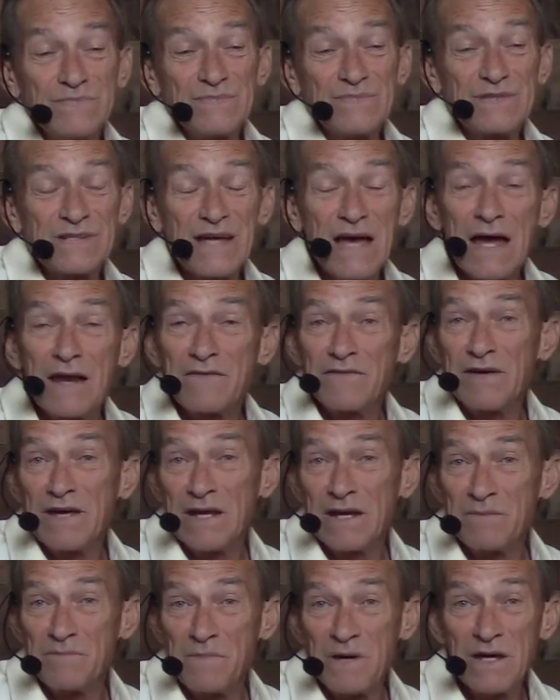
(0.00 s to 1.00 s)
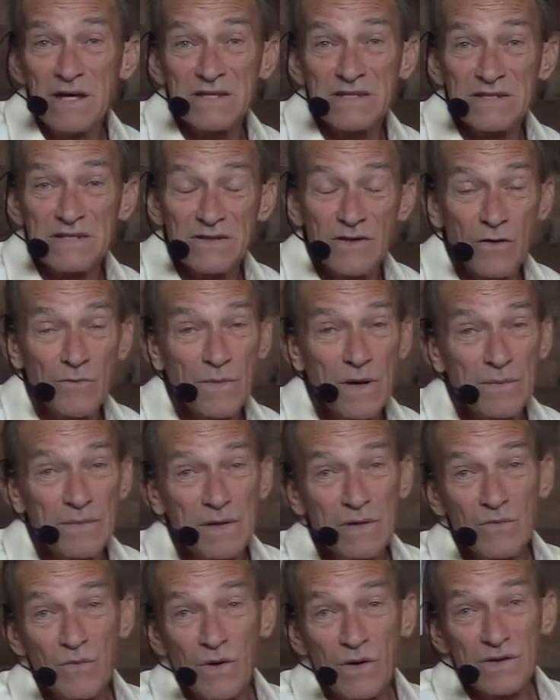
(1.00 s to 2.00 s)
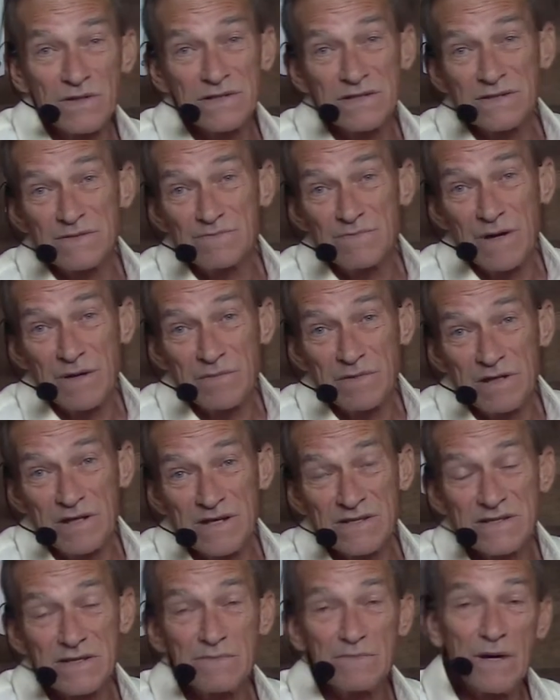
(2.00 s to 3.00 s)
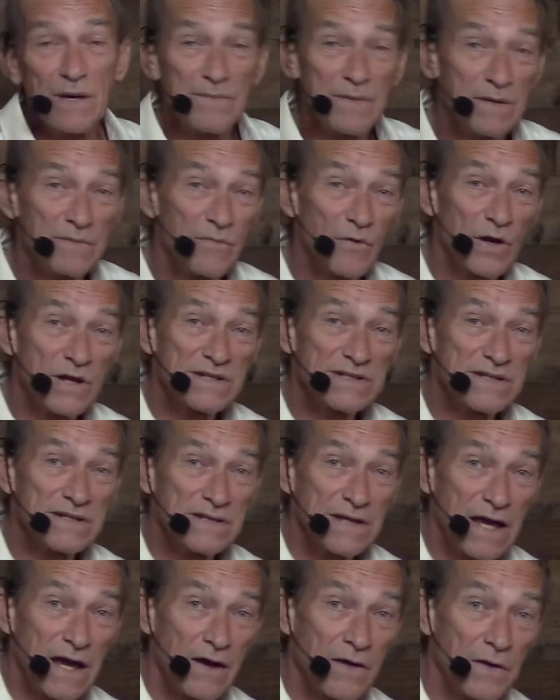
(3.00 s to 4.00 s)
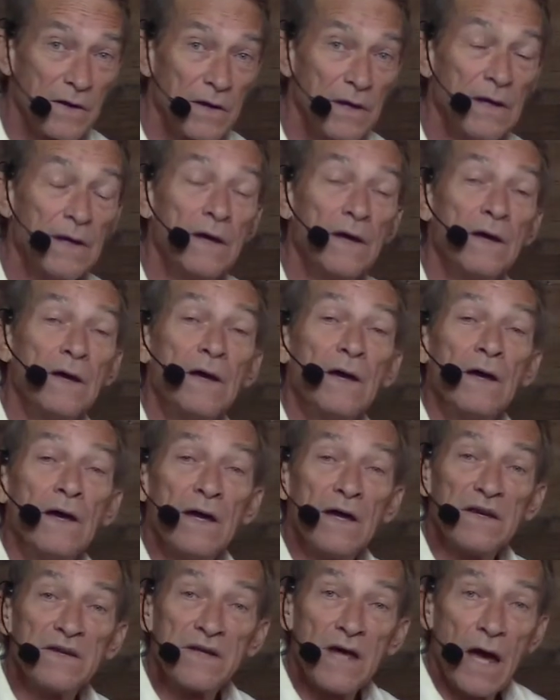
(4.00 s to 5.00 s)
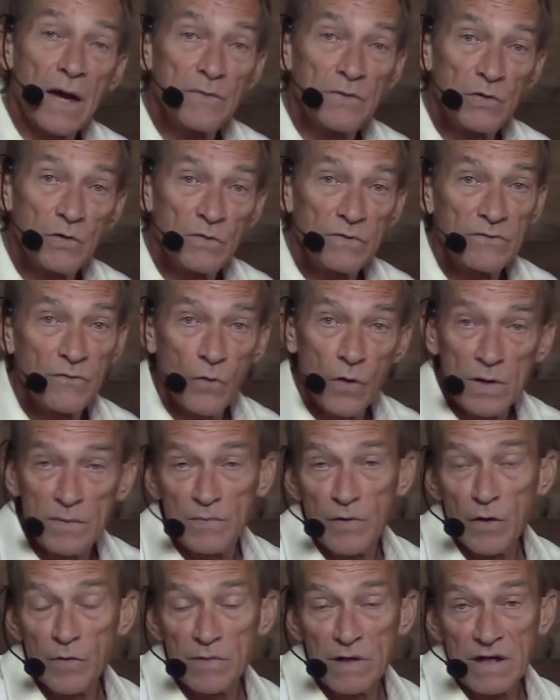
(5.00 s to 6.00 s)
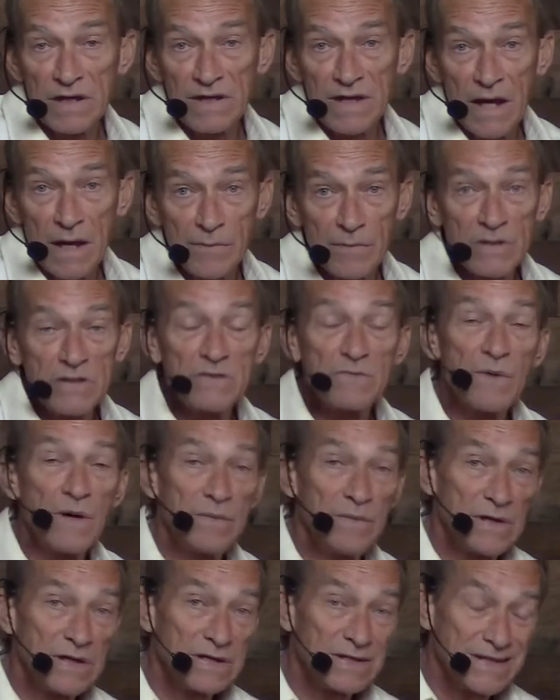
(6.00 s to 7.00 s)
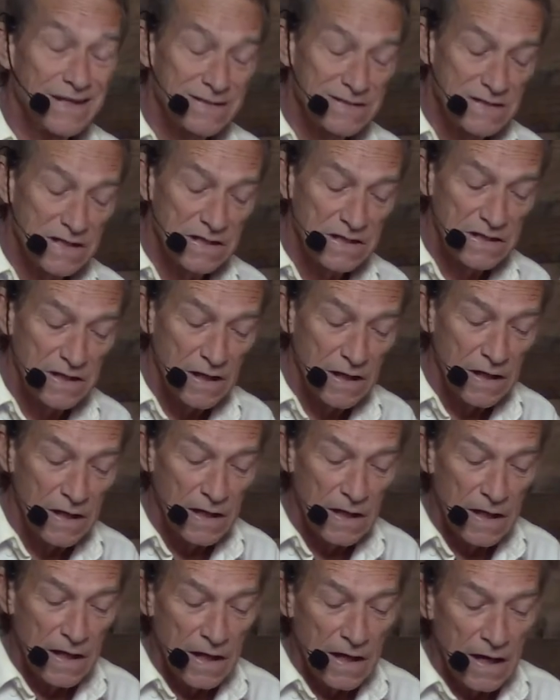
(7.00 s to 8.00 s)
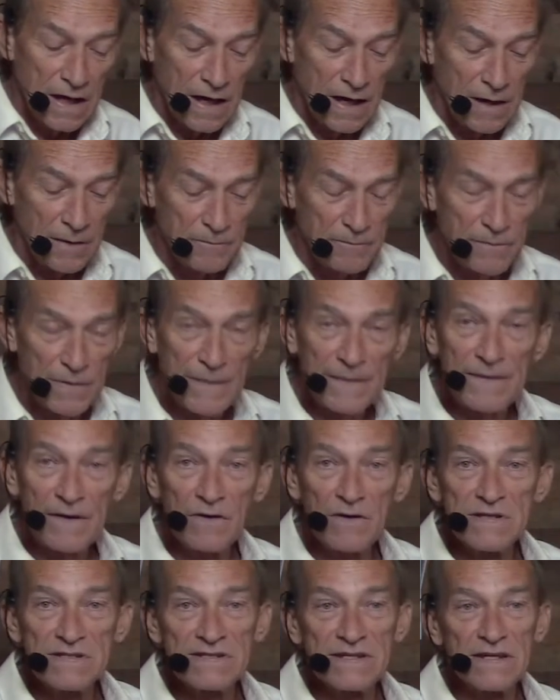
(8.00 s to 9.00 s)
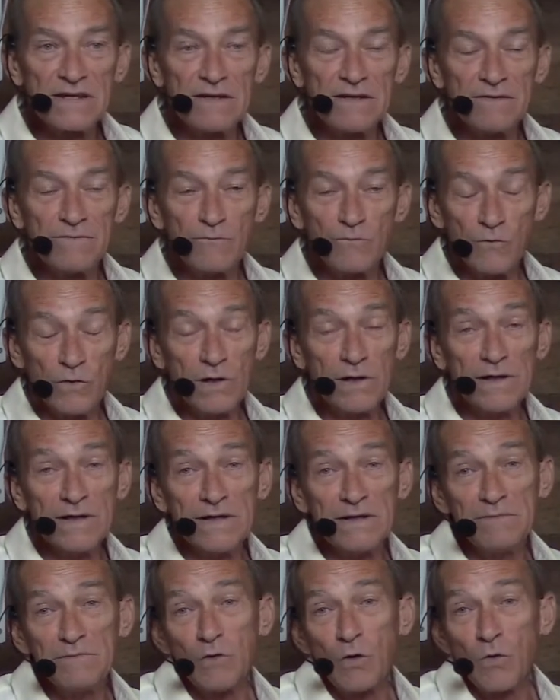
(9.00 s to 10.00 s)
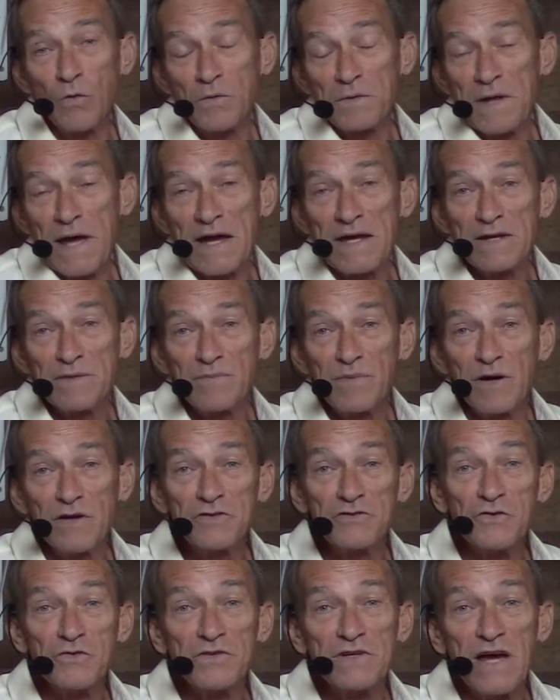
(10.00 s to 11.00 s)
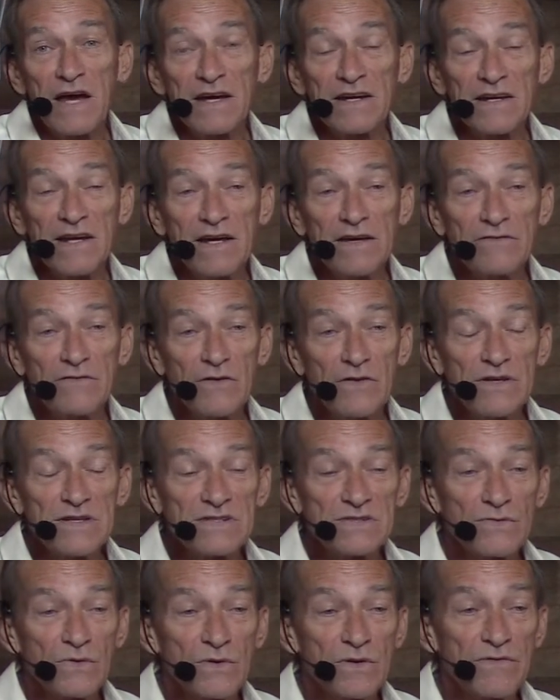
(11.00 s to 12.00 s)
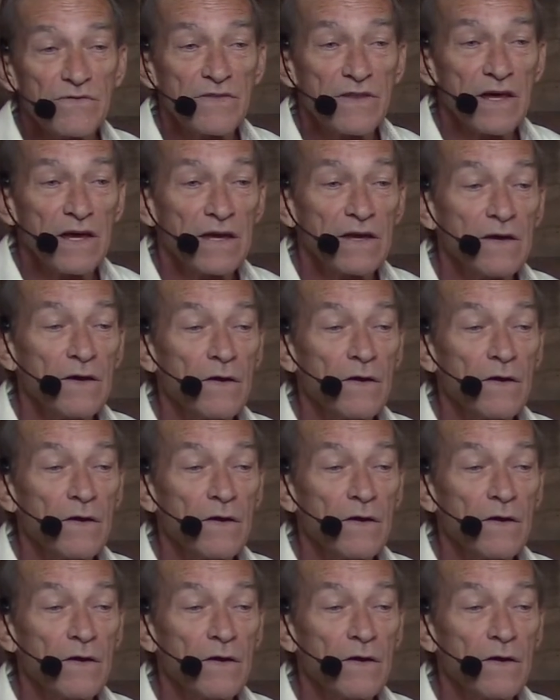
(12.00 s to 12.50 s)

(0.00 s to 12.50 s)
kind of hit and miss. Maybe it works, maybe it doesn't, maybe it brings it down in time to avoid permanent damage, maybe it doesn't. But there is a really old acupuncture technique for this sort of thing,